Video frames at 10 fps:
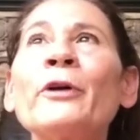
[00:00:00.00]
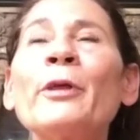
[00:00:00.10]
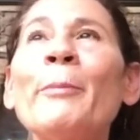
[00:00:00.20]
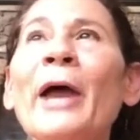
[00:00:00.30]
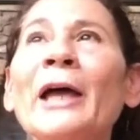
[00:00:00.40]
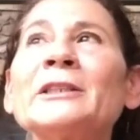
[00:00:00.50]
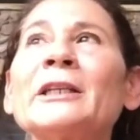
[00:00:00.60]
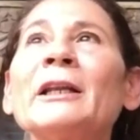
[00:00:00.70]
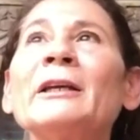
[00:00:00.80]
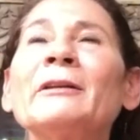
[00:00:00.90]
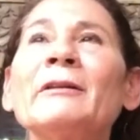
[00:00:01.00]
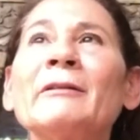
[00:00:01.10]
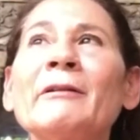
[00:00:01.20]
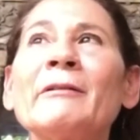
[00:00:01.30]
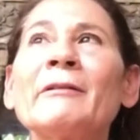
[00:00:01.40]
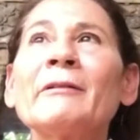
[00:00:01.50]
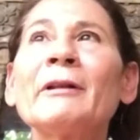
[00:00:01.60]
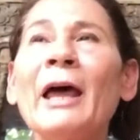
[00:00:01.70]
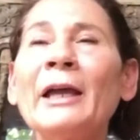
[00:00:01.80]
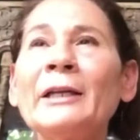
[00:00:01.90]
for the masculine
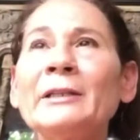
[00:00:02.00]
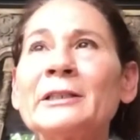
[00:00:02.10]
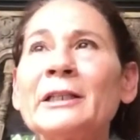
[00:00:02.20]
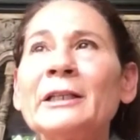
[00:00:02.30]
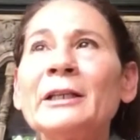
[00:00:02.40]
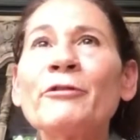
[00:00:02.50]
light